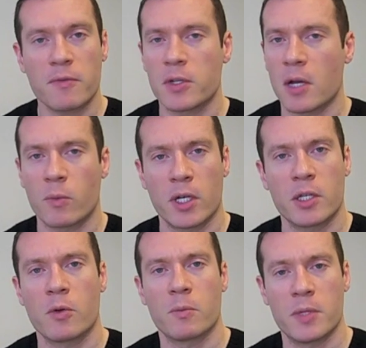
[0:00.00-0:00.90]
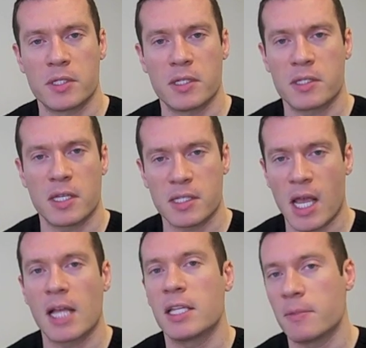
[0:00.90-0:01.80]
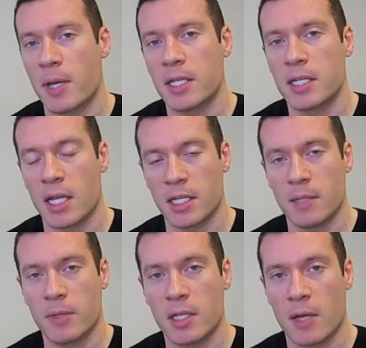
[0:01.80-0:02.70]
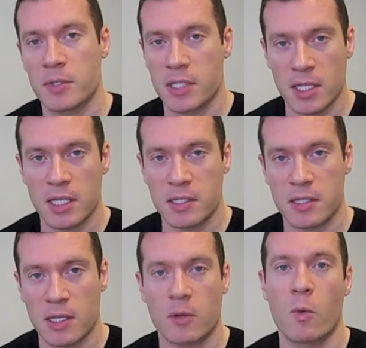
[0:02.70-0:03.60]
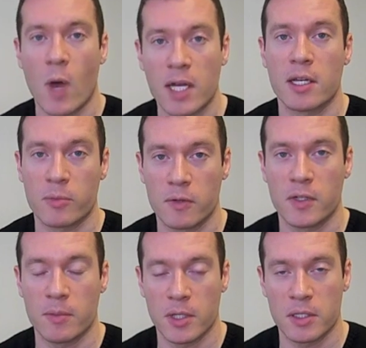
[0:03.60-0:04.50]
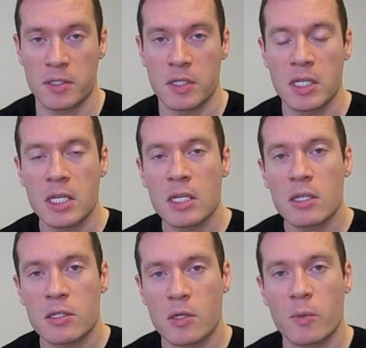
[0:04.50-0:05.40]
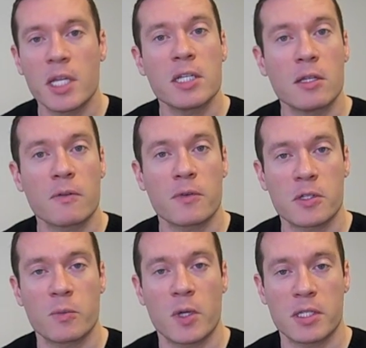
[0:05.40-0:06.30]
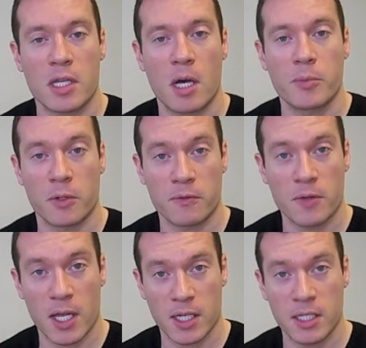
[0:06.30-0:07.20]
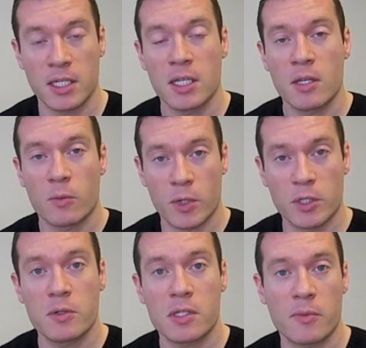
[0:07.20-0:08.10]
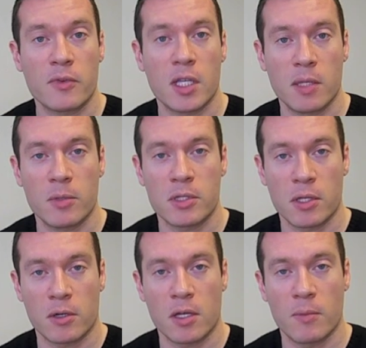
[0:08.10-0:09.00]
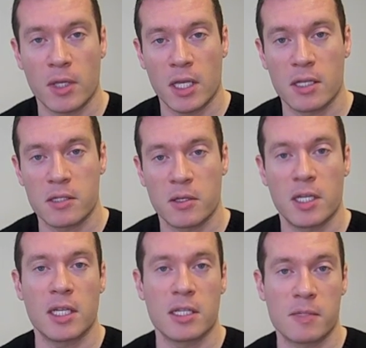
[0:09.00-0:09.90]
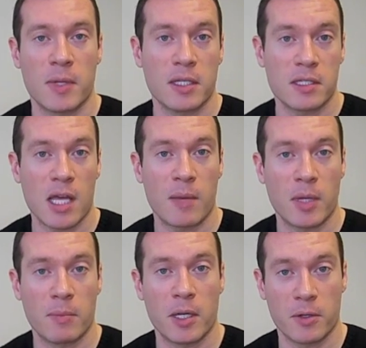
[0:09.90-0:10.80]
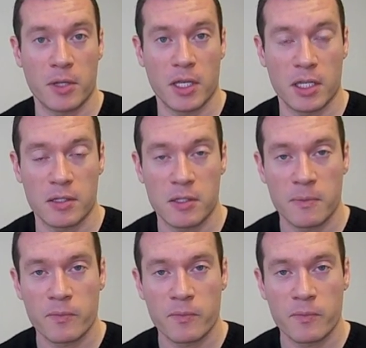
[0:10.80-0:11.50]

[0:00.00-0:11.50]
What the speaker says: if you're not running your own business that's highly dependent on email. I would say that's quite a number of emails. So we need to look for some ways to help your friend reduce some of the emails that are coming in so that he can spend his time on better things.